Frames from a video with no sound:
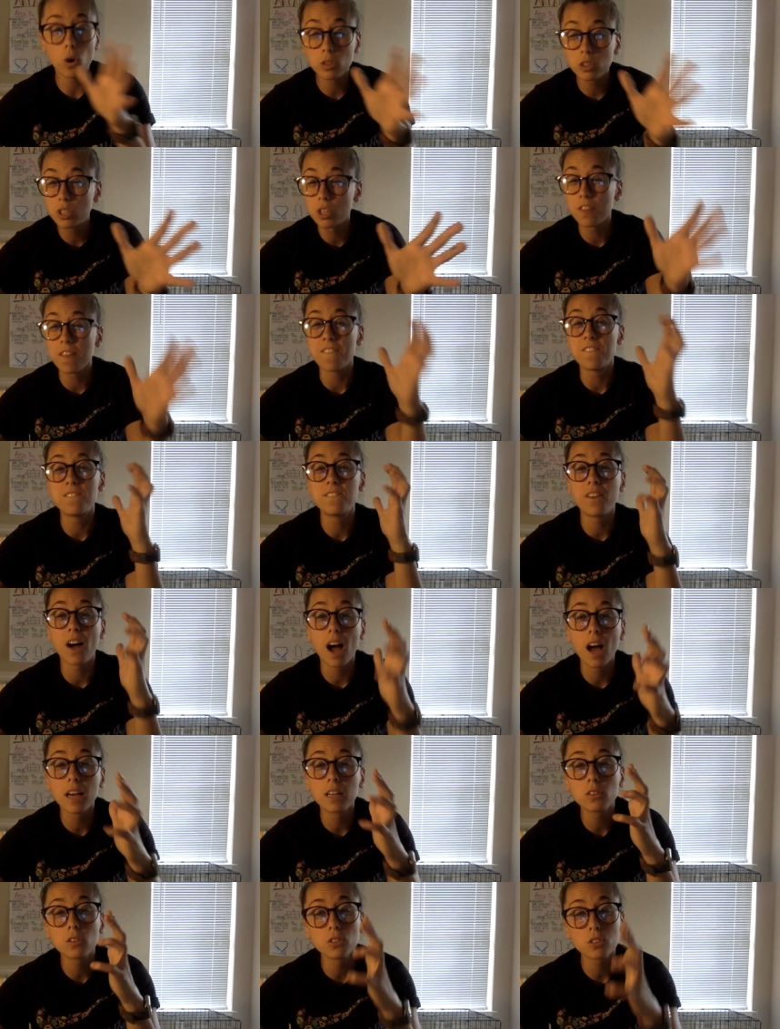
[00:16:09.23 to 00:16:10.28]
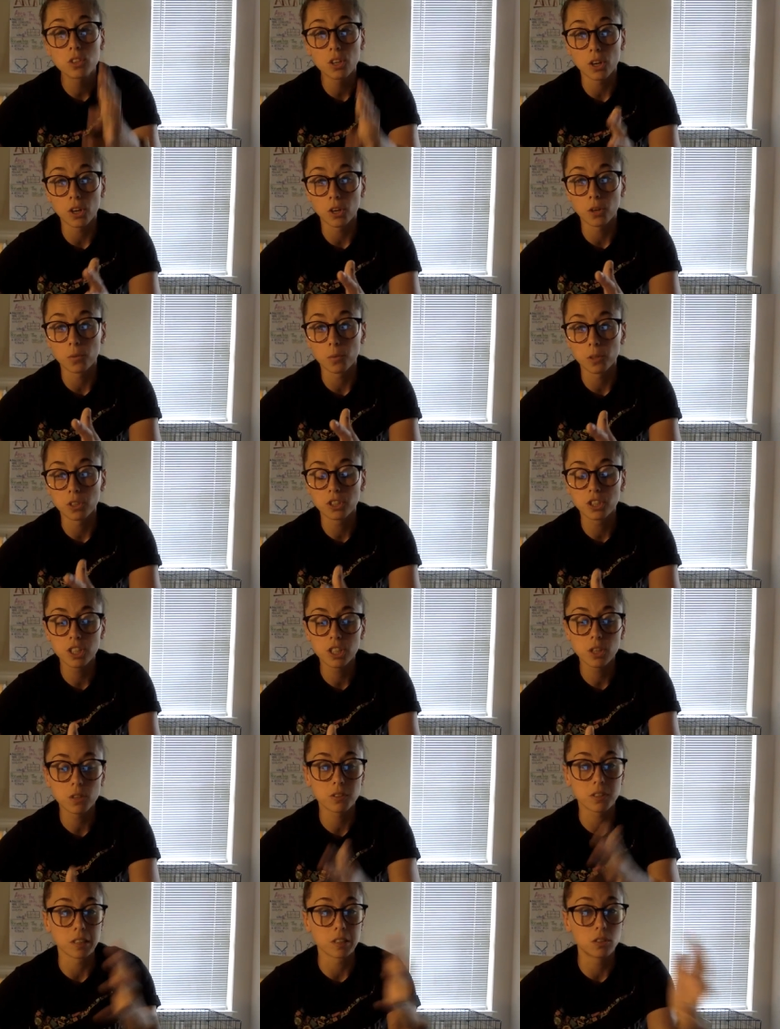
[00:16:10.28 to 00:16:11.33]
to the final turn where she
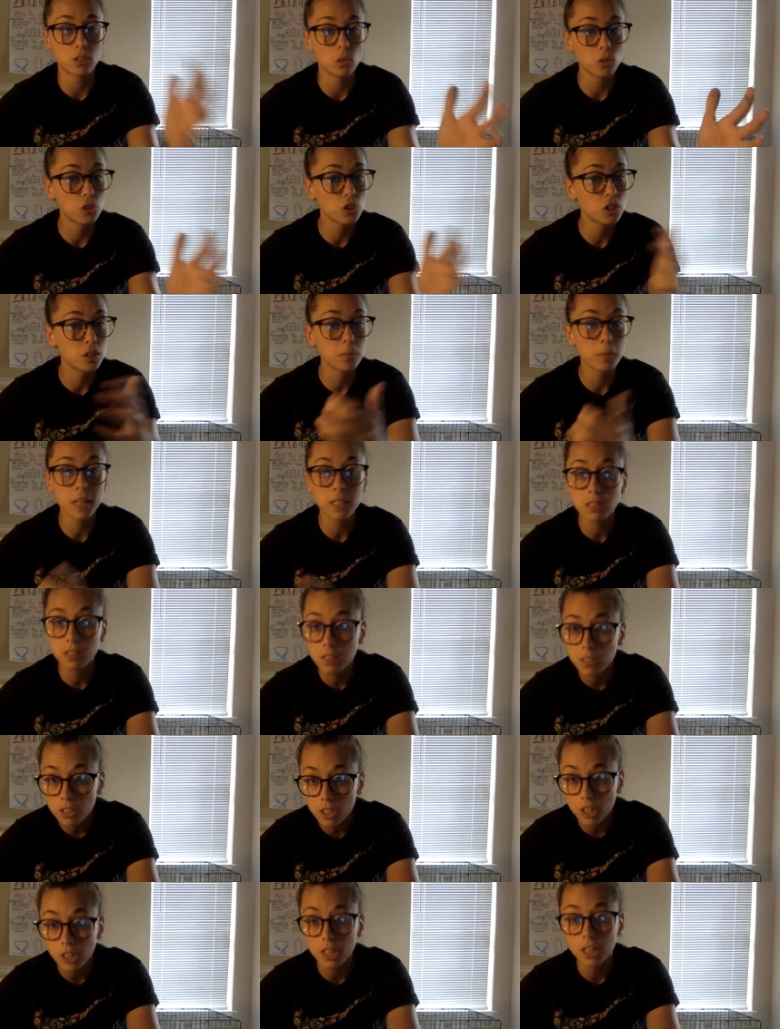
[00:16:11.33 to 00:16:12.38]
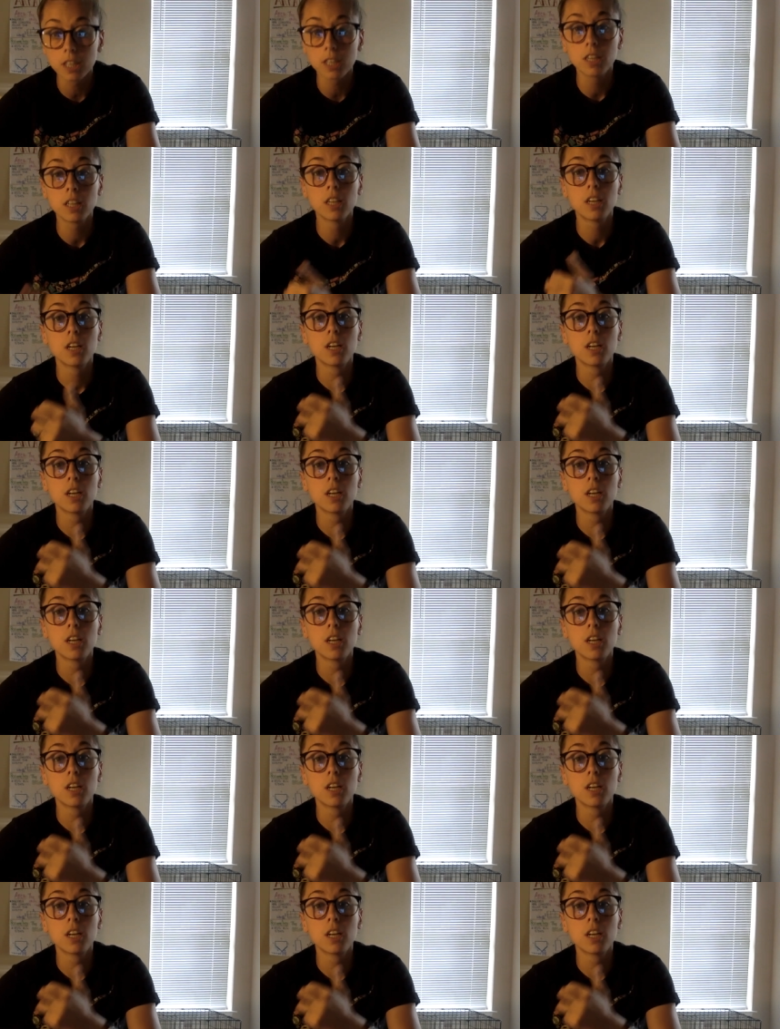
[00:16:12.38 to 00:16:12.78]
knows as soon as she makes this turn,